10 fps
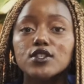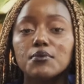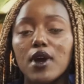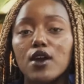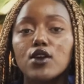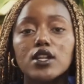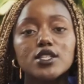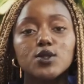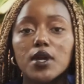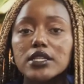in my early
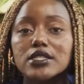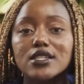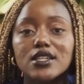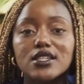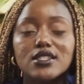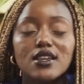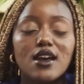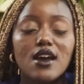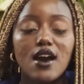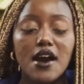20s,
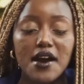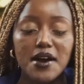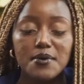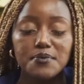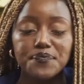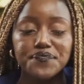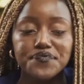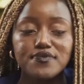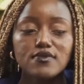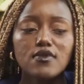I
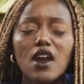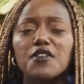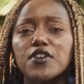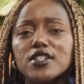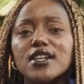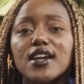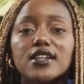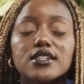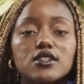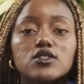felt like I
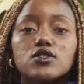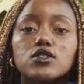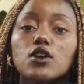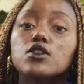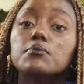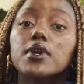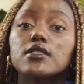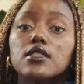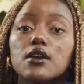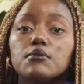needed to
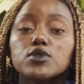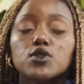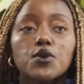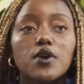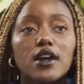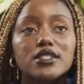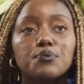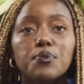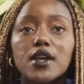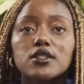document them. So I
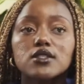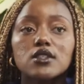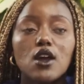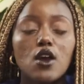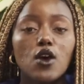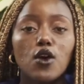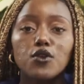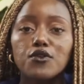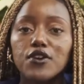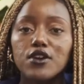spent
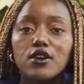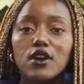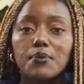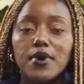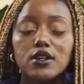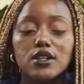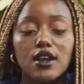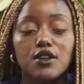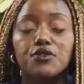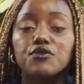over about
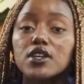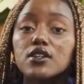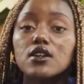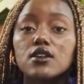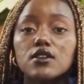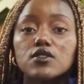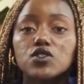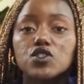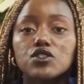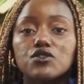3 years
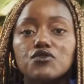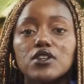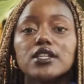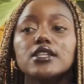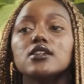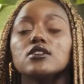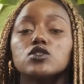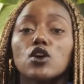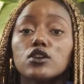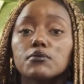just really
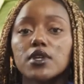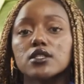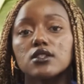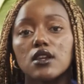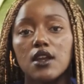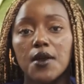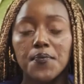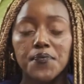documenting